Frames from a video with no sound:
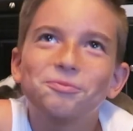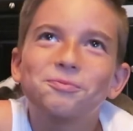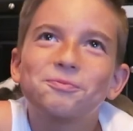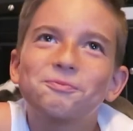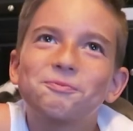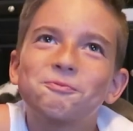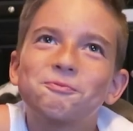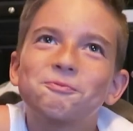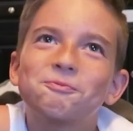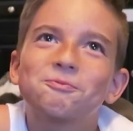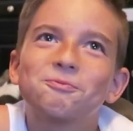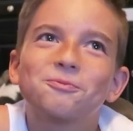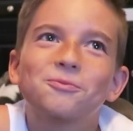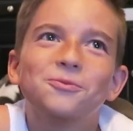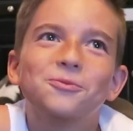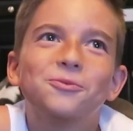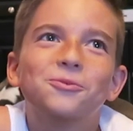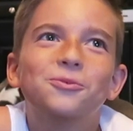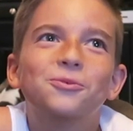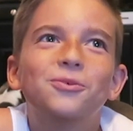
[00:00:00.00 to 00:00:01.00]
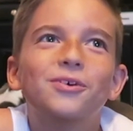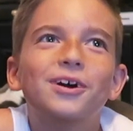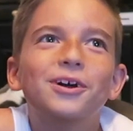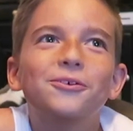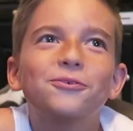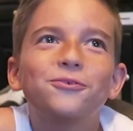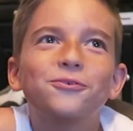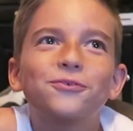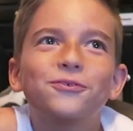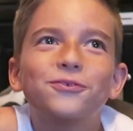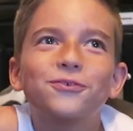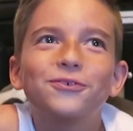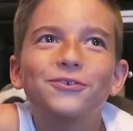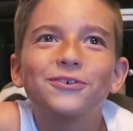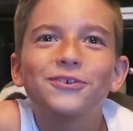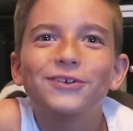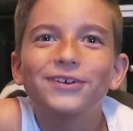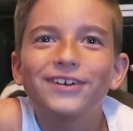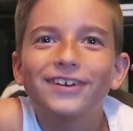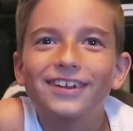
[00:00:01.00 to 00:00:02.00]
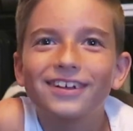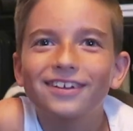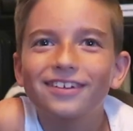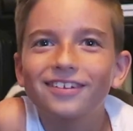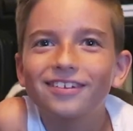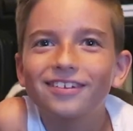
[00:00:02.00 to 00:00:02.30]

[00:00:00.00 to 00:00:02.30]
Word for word: That's so funny. What that face is funny.